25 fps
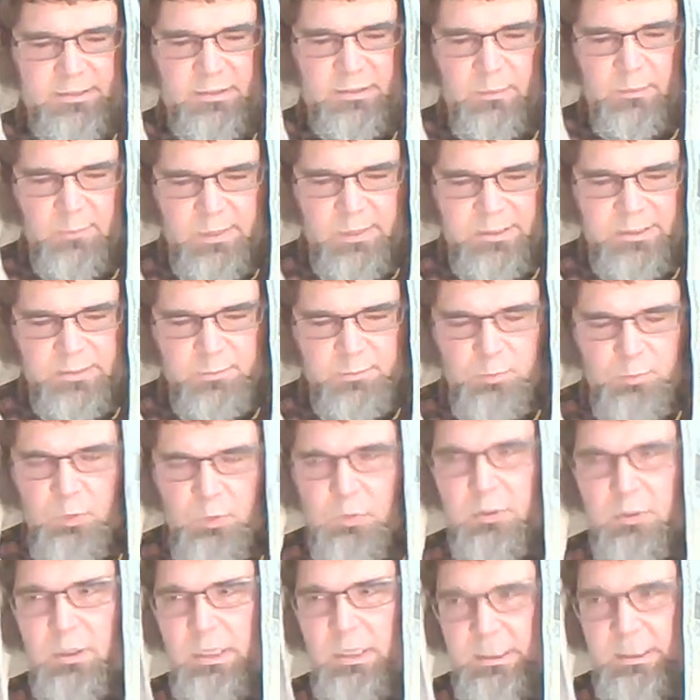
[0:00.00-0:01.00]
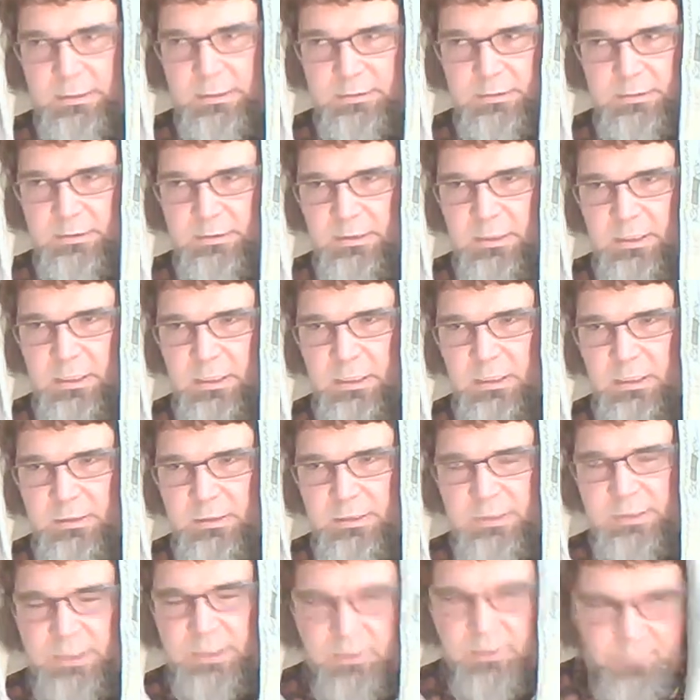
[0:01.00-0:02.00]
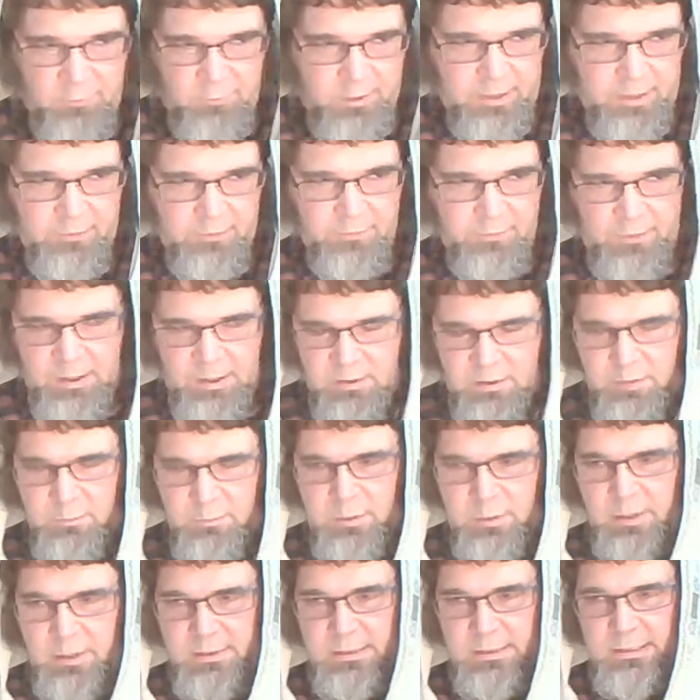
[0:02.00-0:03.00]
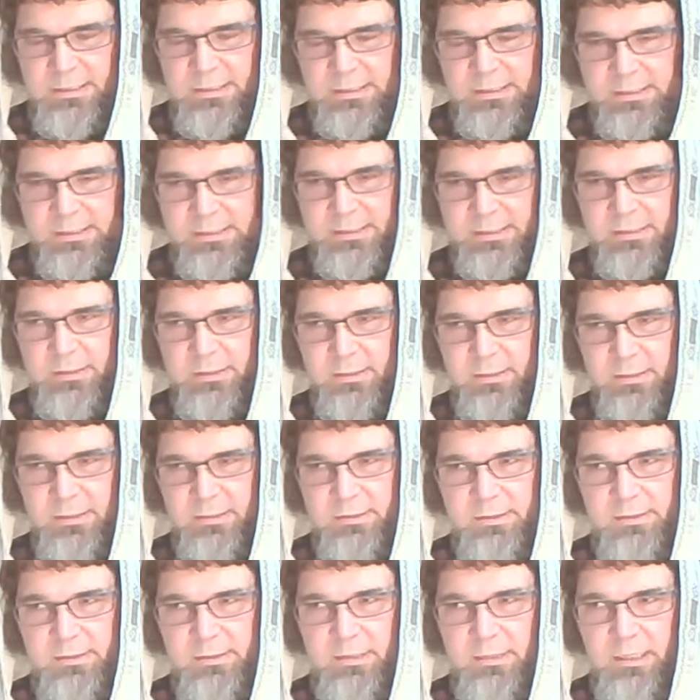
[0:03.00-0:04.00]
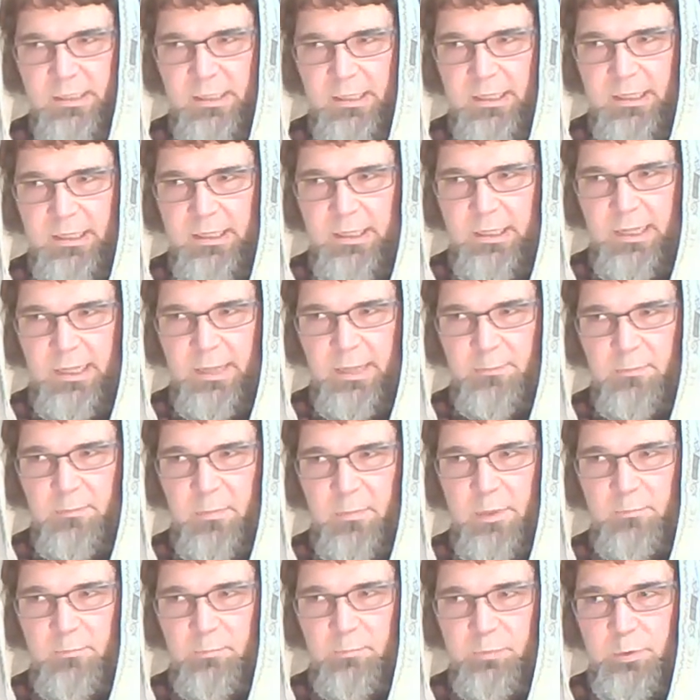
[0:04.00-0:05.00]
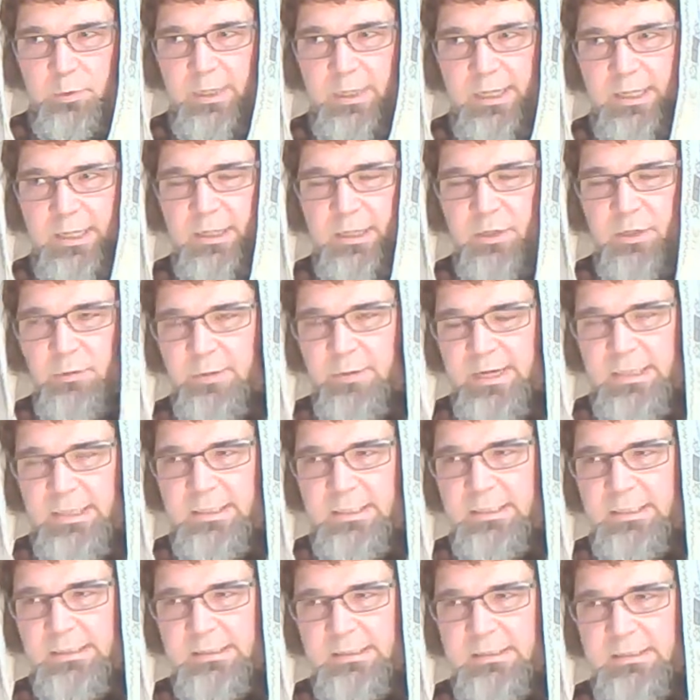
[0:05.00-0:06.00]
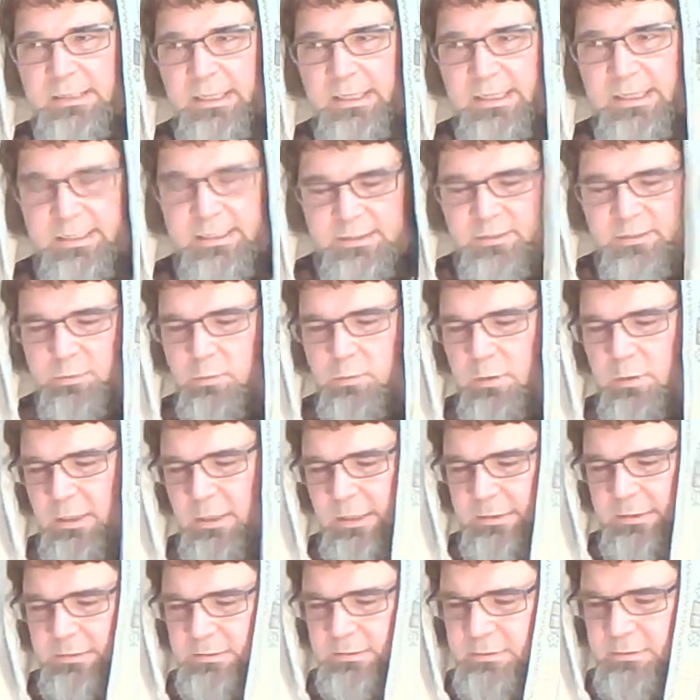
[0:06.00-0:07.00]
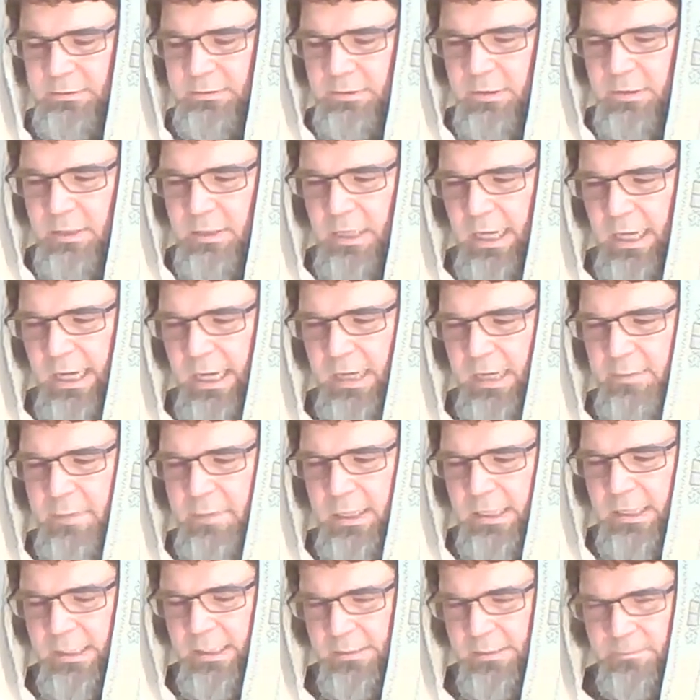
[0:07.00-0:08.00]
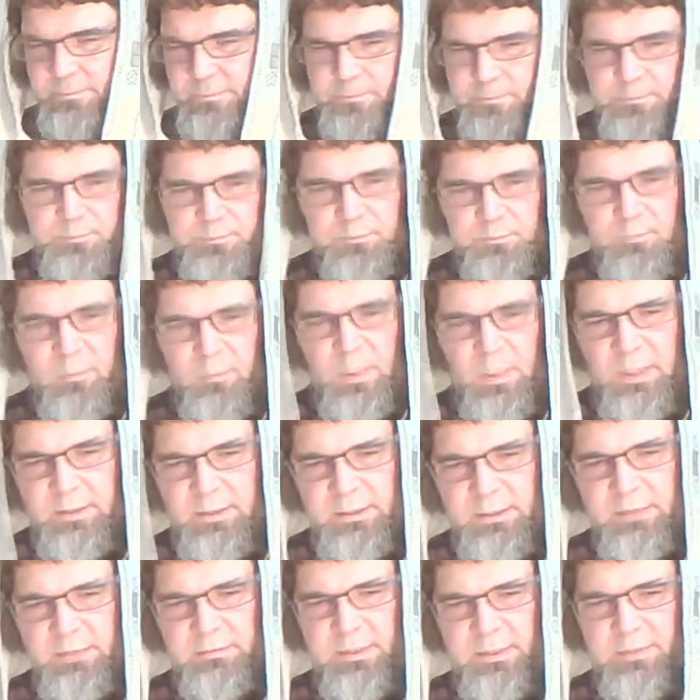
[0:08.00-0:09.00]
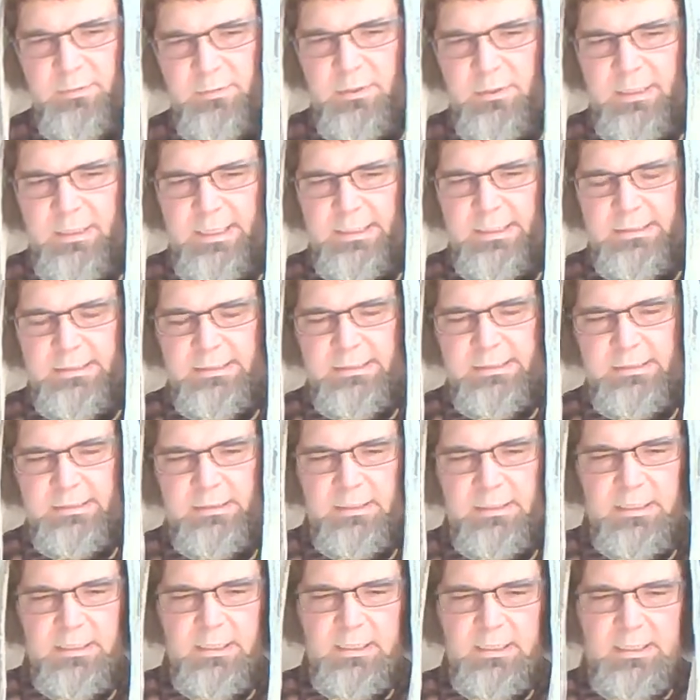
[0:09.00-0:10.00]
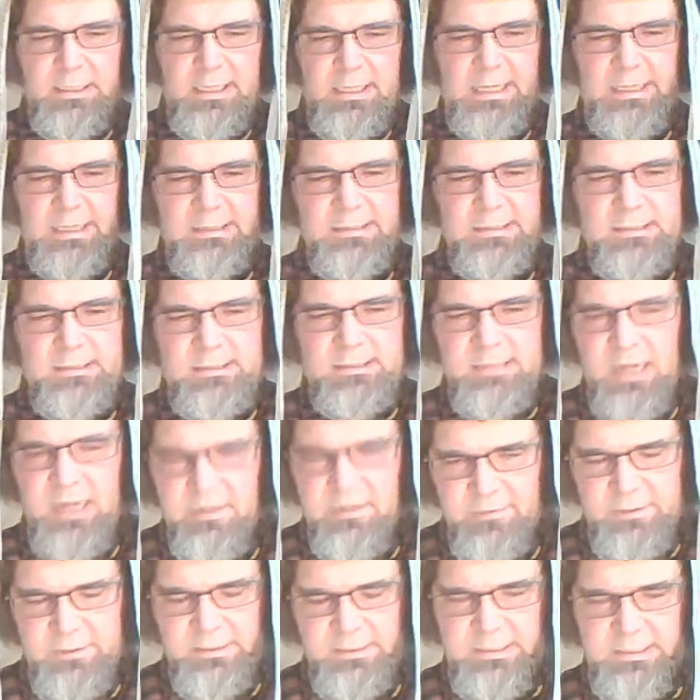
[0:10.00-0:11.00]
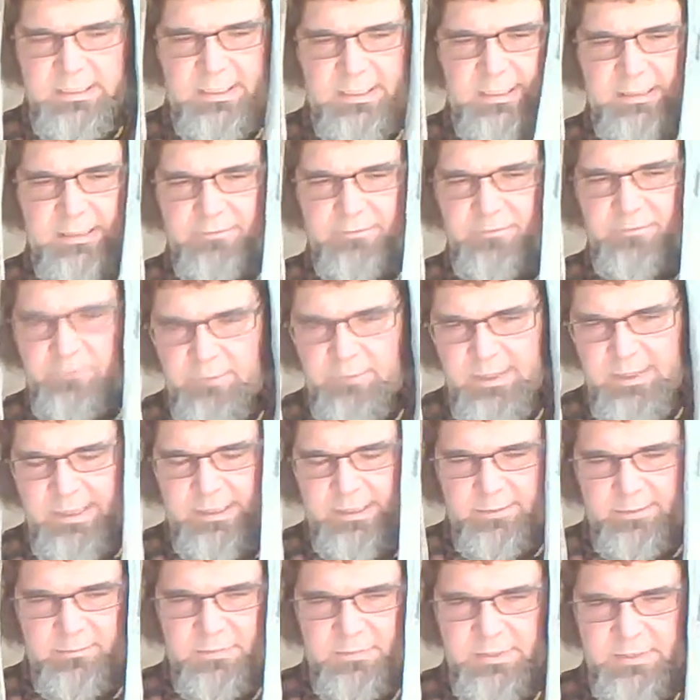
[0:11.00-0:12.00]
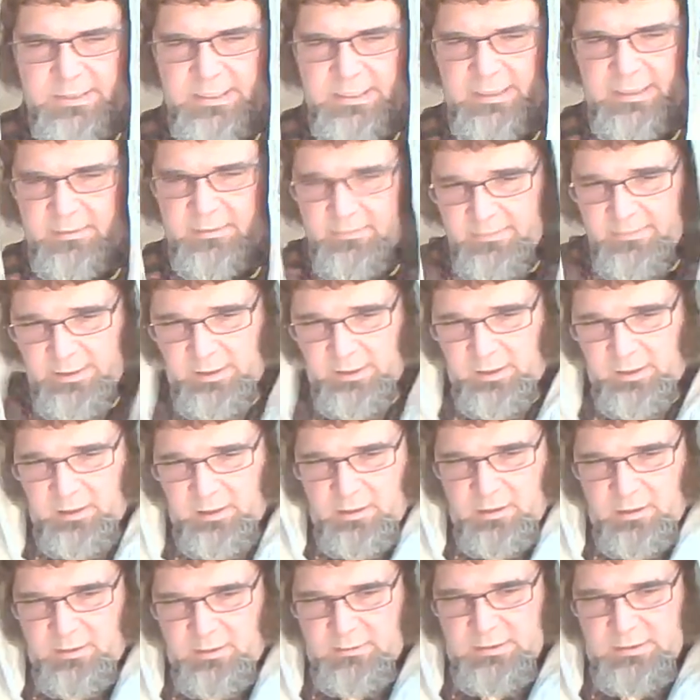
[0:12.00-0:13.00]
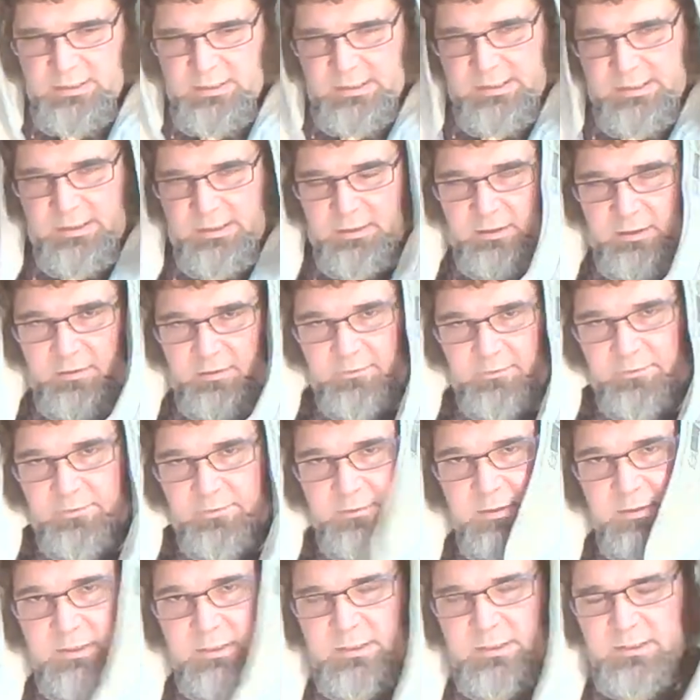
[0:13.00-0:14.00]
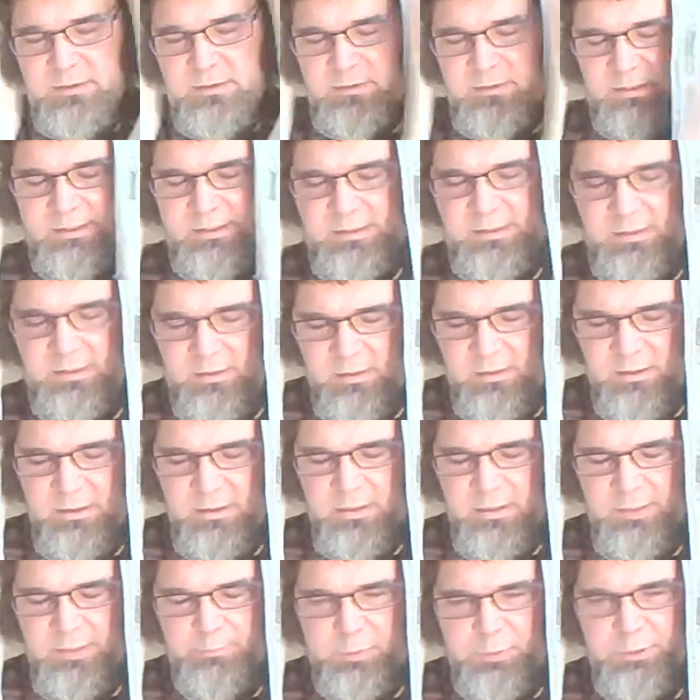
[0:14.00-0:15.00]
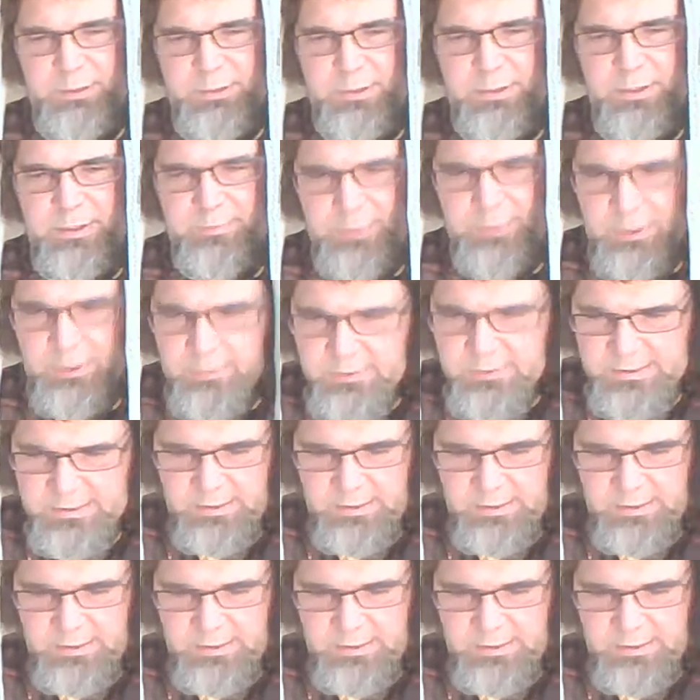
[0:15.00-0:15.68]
so much more to do for your fellow brothers and sisters and, and bringing greatness to each one. Amen. The liberties and, and sovereignty and freedoms that we all deserve. Just don't abuse